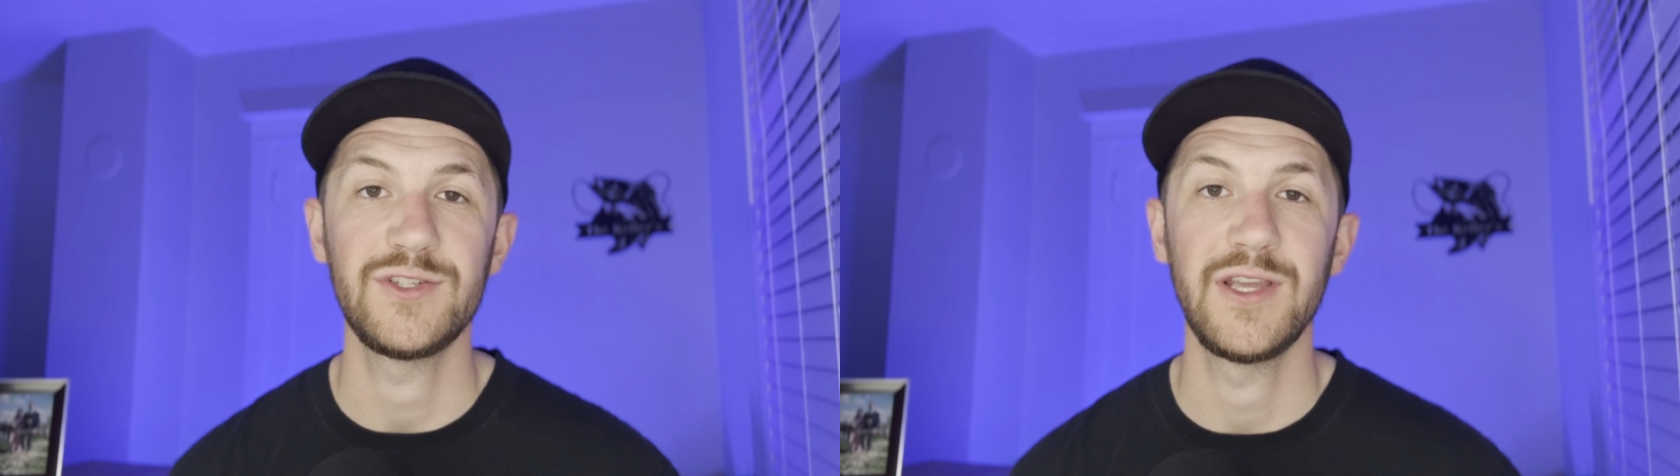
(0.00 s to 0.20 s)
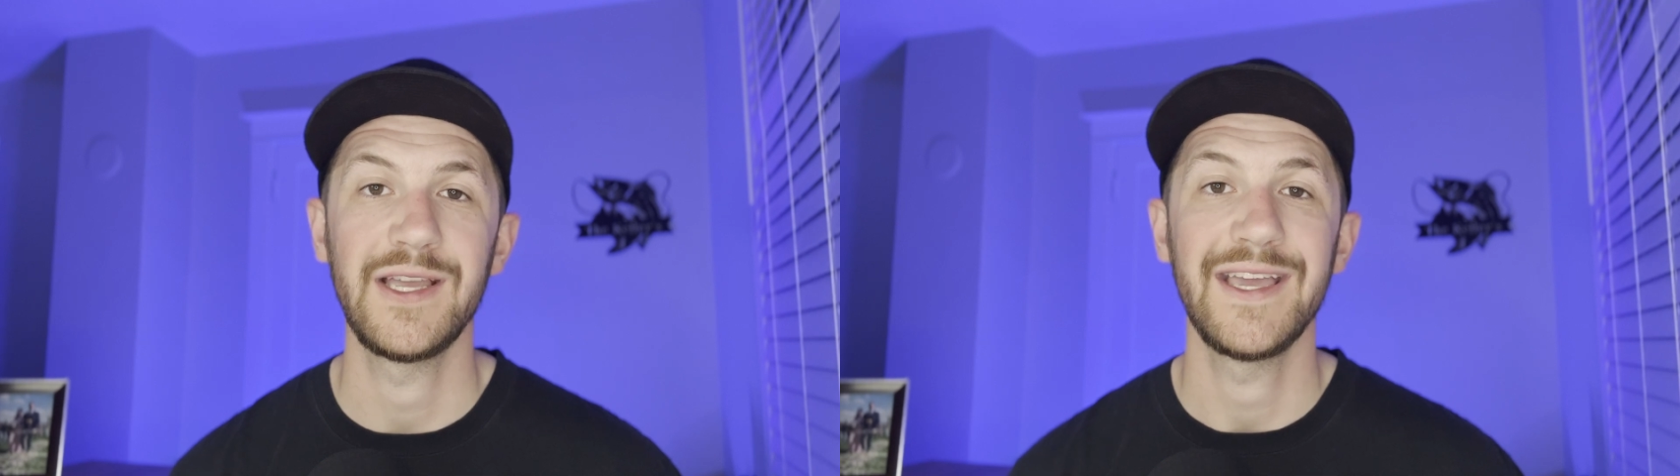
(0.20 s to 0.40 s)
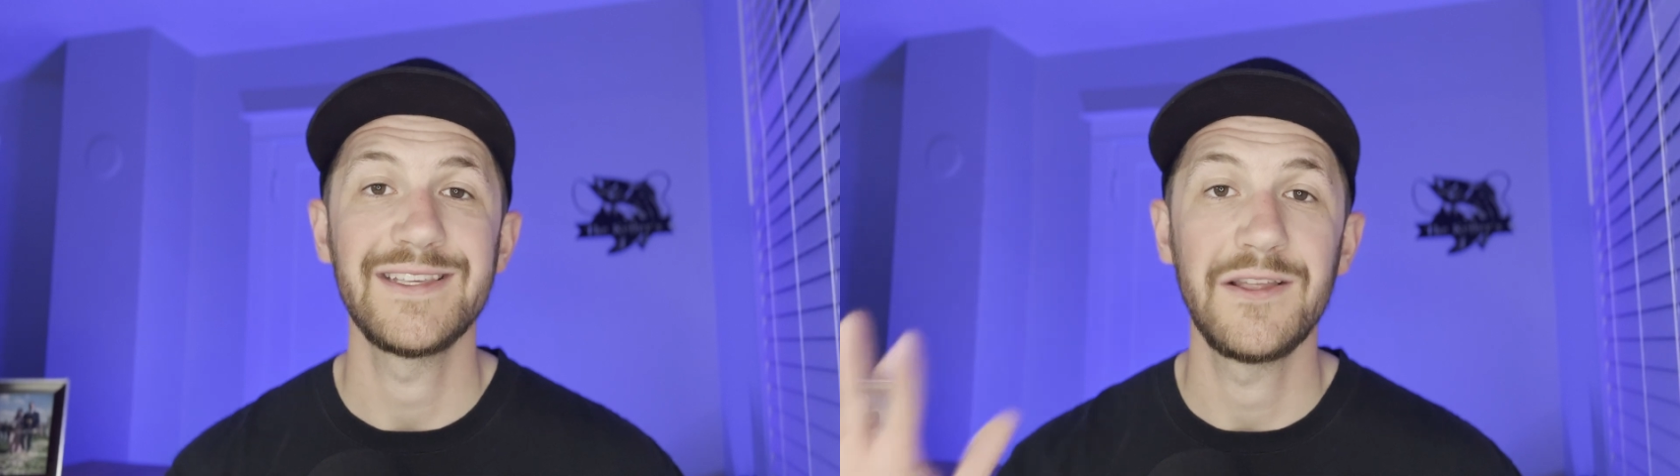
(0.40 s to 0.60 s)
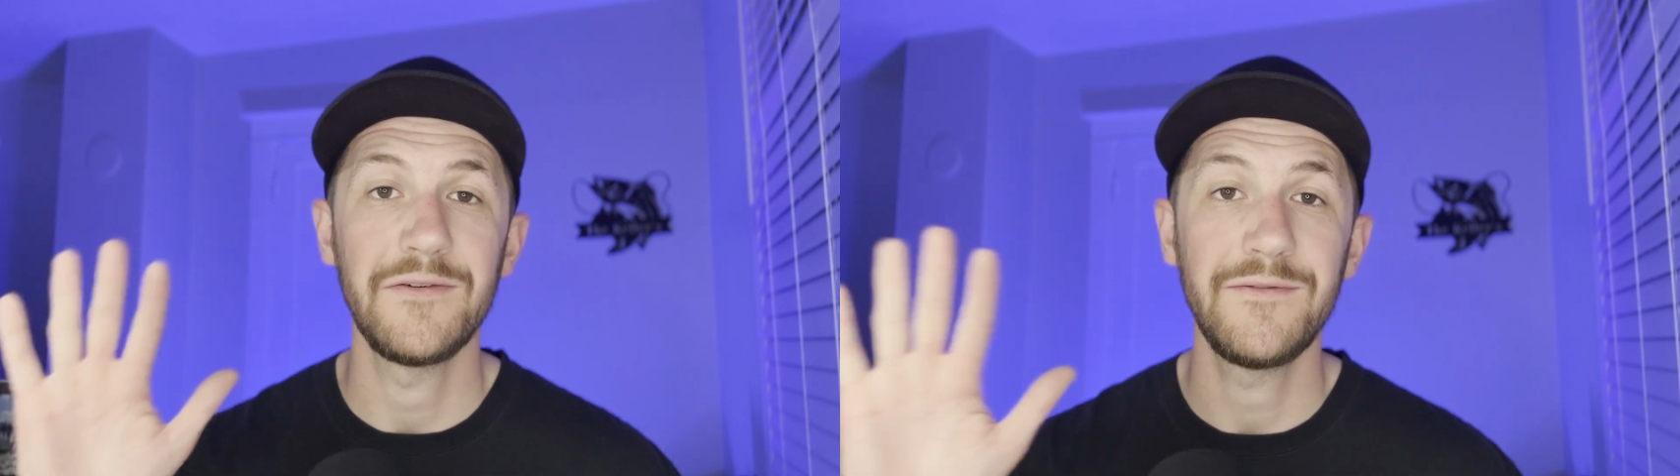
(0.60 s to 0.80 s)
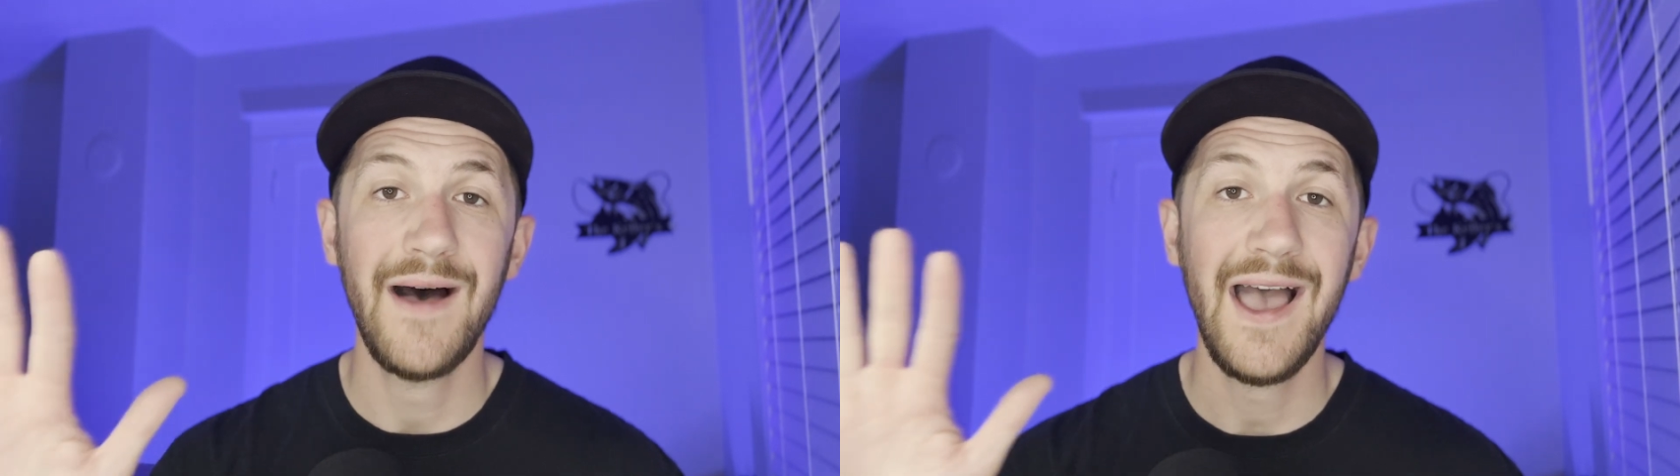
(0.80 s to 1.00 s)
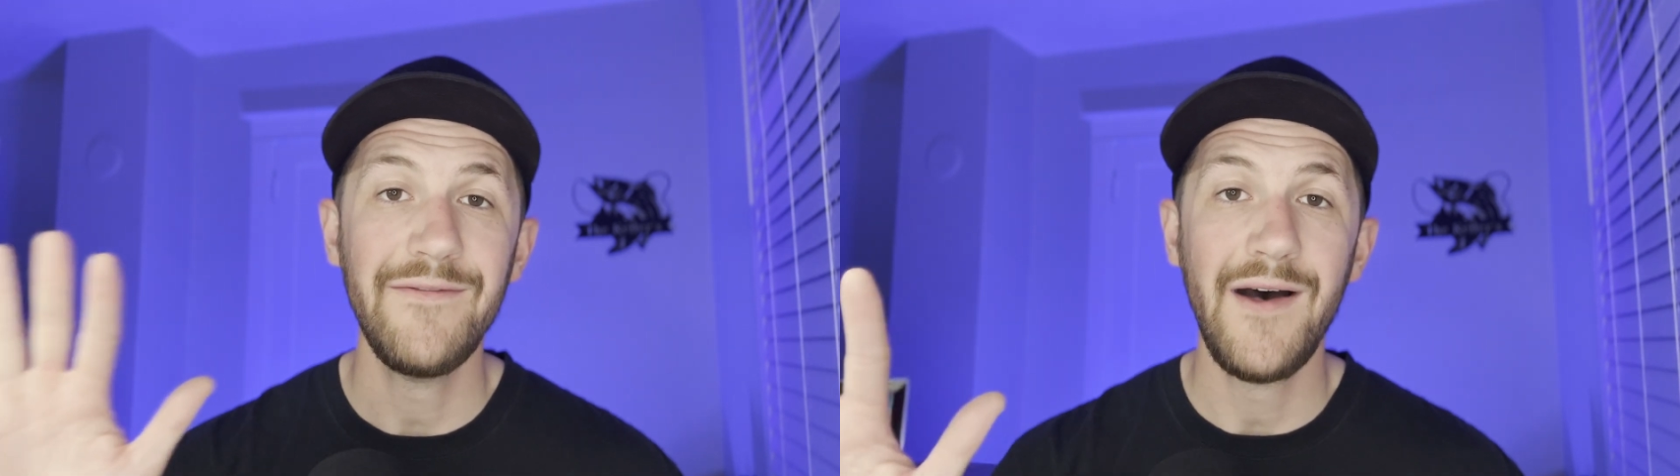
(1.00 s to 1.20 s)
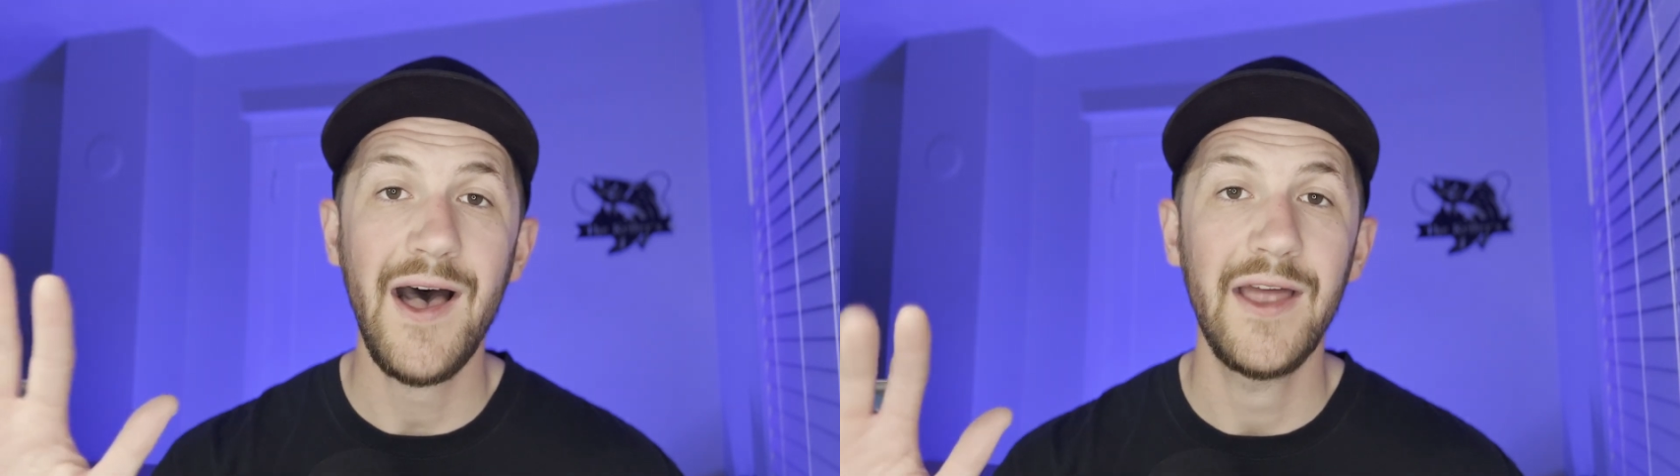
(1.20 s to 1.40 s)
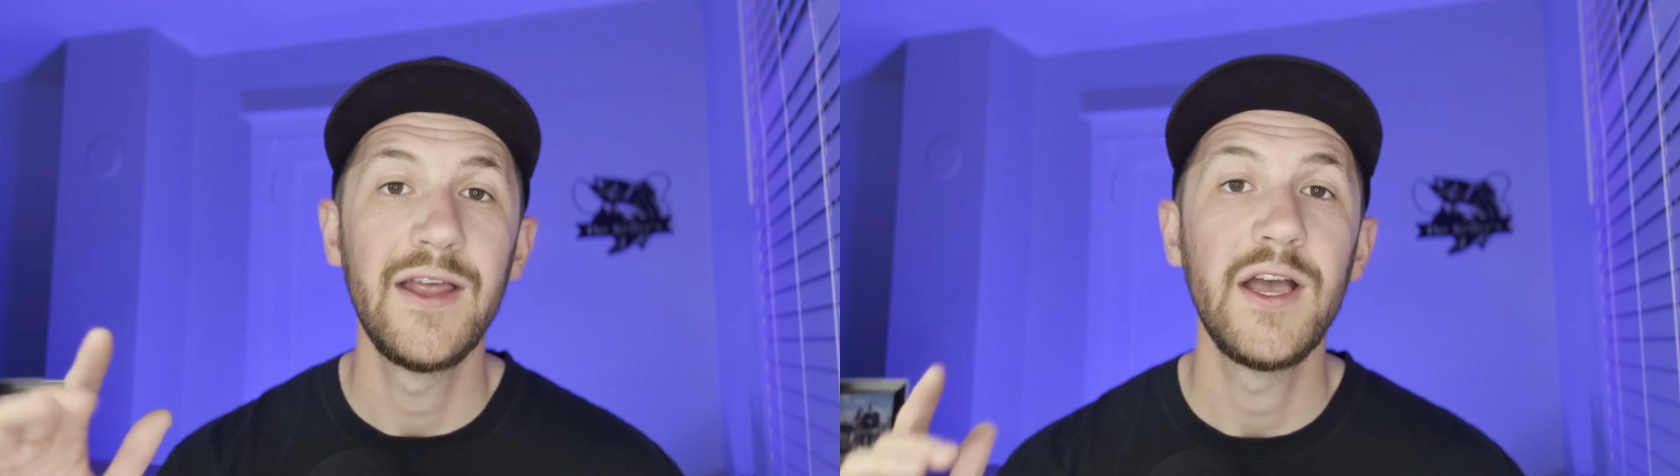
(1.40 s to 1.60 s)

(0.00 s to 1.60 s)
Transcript: jig is the 5/0